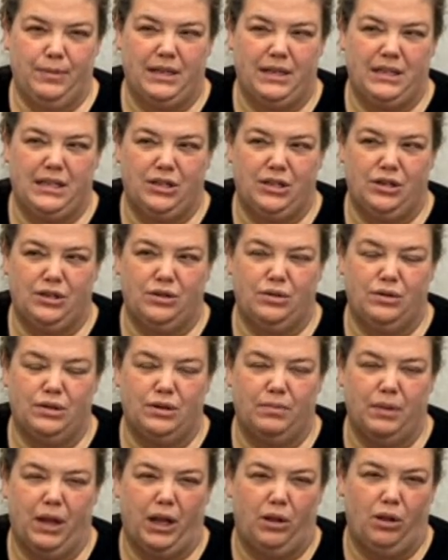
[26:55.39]
but it teaches you
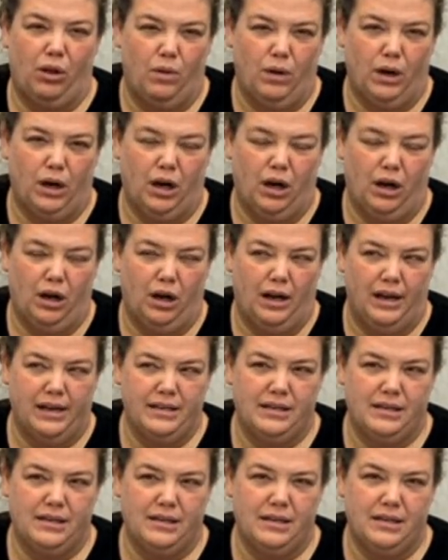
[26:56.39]
some like lower
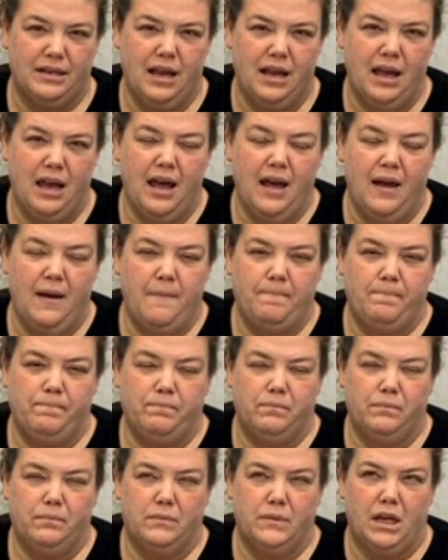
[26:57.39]
cost
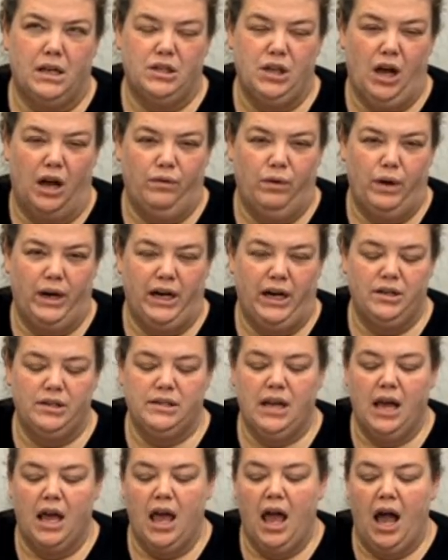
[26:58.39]

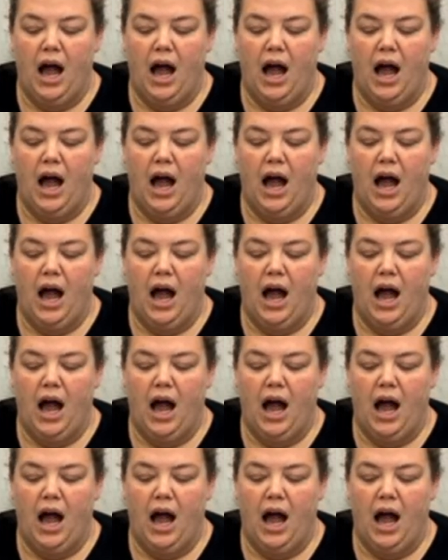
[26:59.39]
softwares.